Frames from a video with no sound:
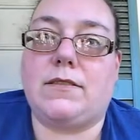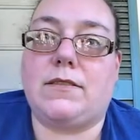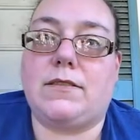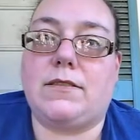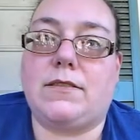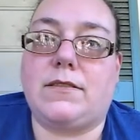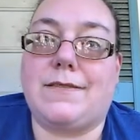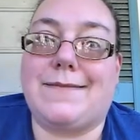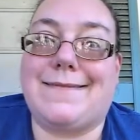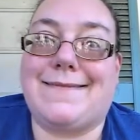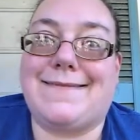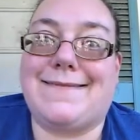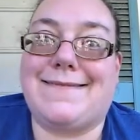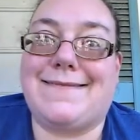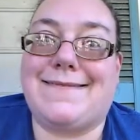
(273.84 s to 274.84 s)

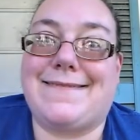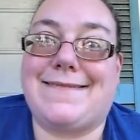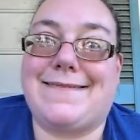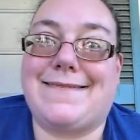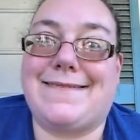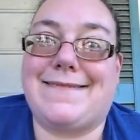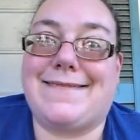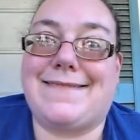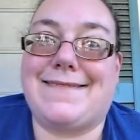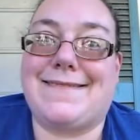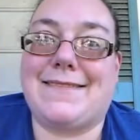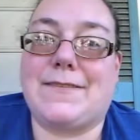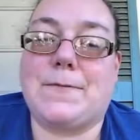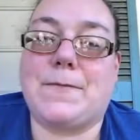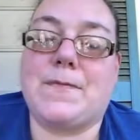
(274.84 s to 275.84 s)

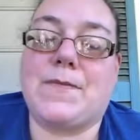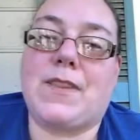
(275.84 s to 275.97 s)
Nobody speaks.